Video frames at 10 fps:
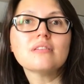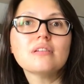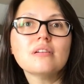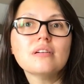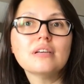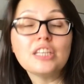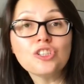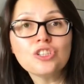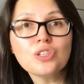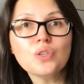uh,
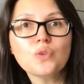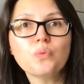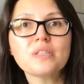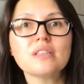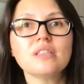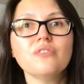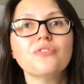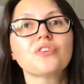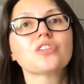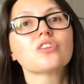issue with the
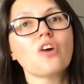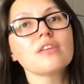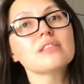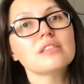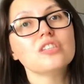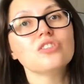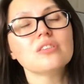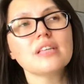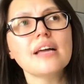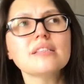different cross stitch
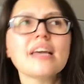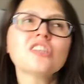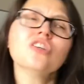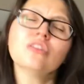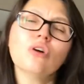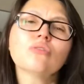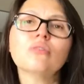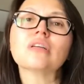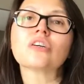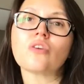designs actually not
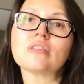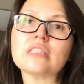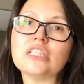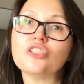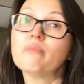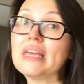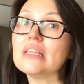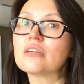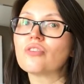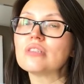only cross stitch
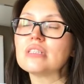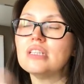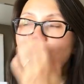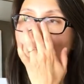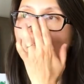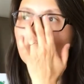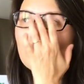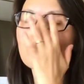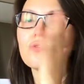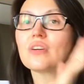mainly cross stitching but
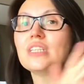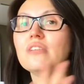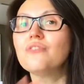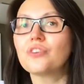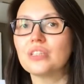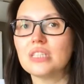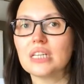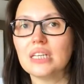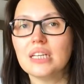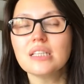also there are different
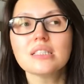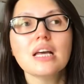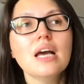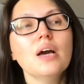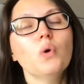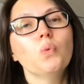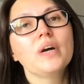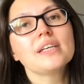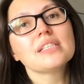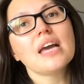techniques
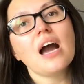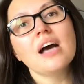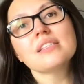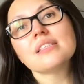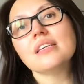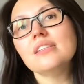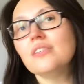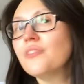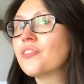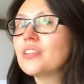where they're asking
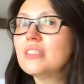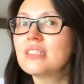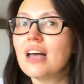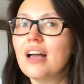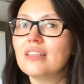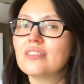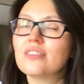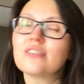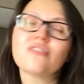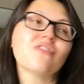different
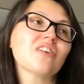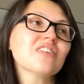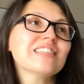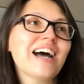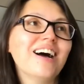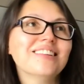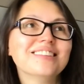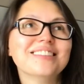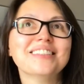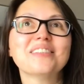designers very
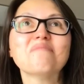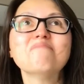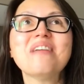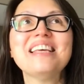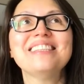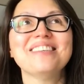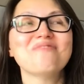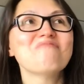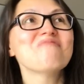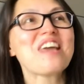talented
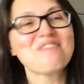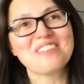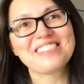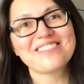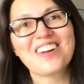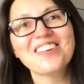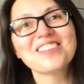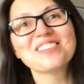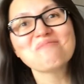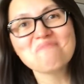amazing famous
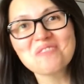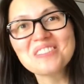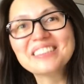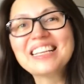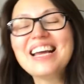around the world